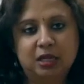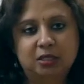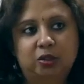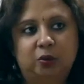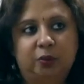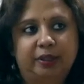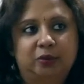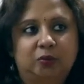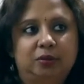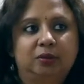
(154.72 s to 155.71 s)
so
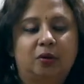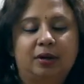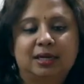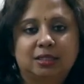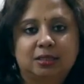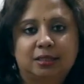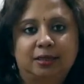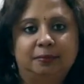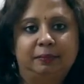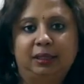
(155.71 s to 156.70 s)
it could not
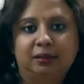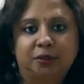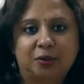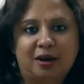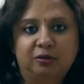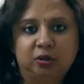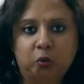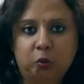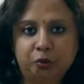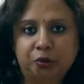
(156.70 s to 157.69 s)
necessarily mean that you have a
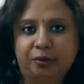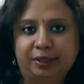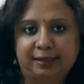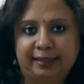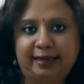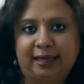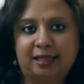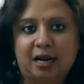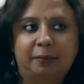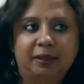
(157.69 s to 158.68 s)
dosh or anything
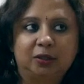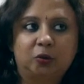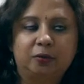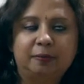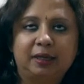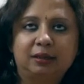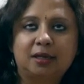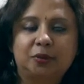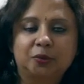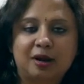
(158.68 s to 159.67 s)
like that, but it could mean
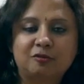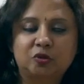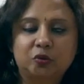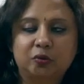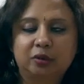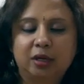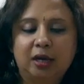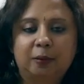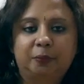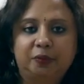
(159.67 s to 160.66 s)
that you have to
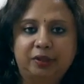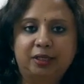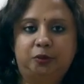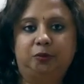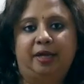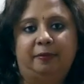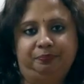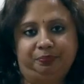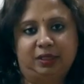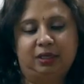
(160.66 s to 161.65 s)
pray to
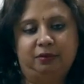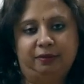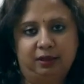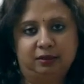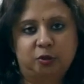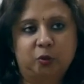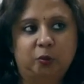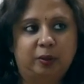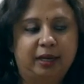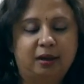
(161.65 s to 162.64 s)
them in a way
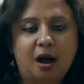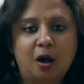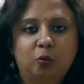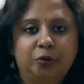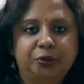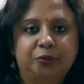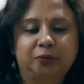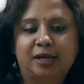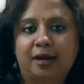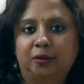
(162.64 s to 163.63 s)
so like how would you
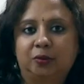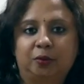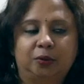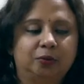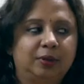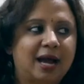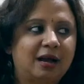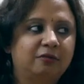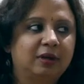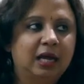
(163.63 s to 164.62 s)
do that you know you'll
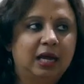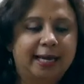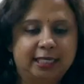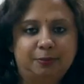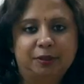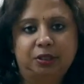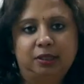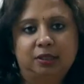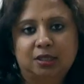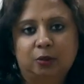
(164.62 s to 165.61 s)
have
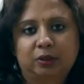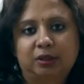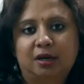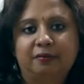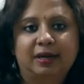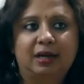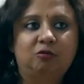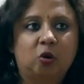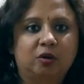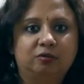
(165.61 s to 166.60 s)
especially in south india we
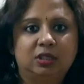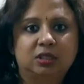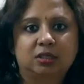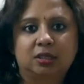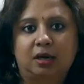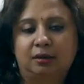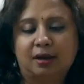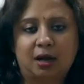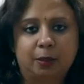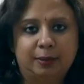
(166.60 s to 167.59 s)
have a lot of these uh,
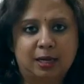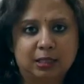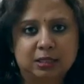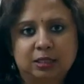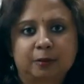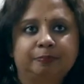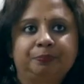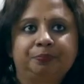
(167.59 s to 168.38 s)
nagabanas